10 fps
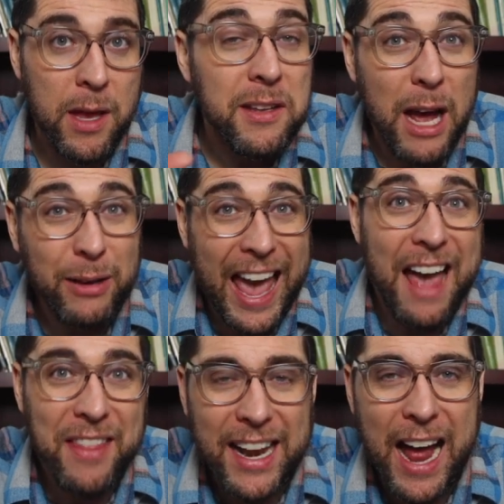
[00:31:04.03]
Now, can
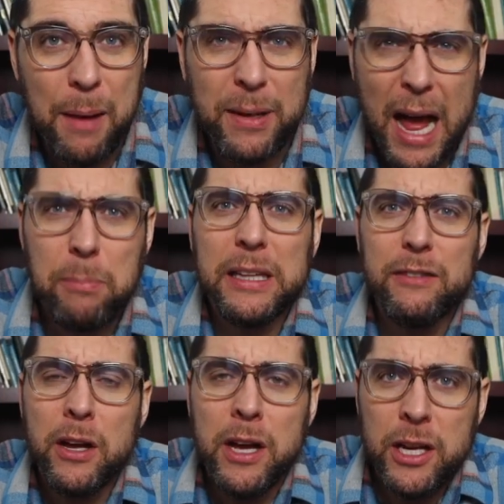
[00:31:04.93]
that happen? I believe
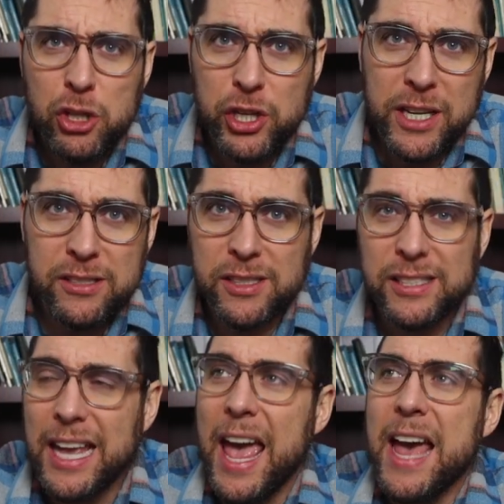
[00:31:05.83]
Jesus
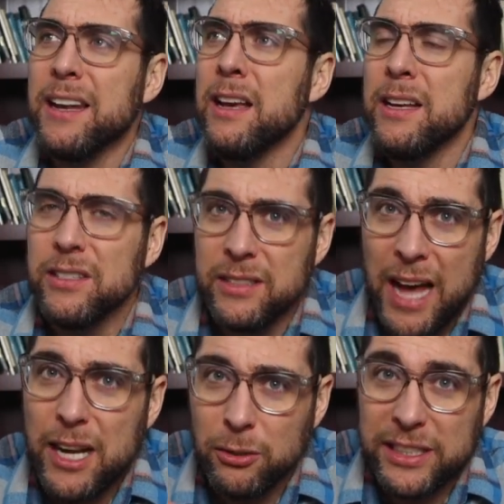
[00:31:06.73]
can
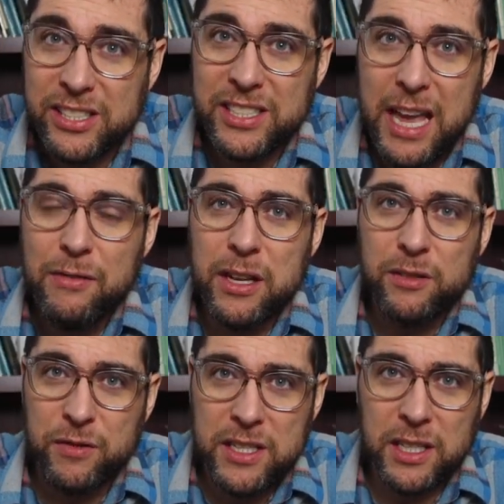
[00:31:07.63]
not only save us
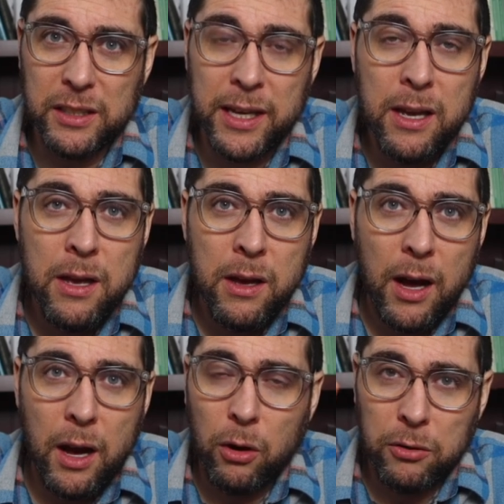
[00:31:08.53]
physically
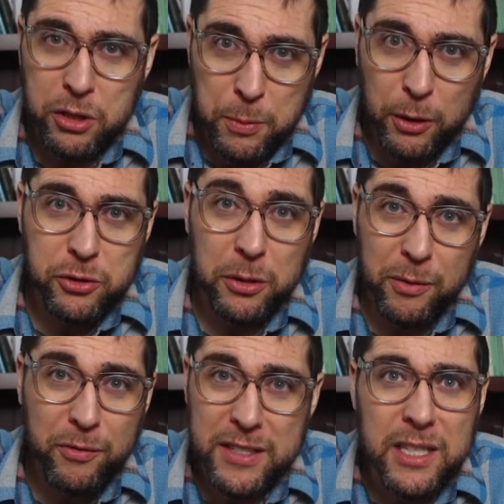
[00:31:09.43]
uh, or spiritually, but
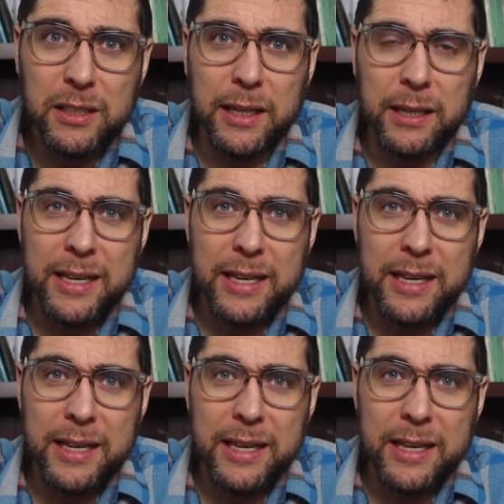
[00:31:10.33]
physically.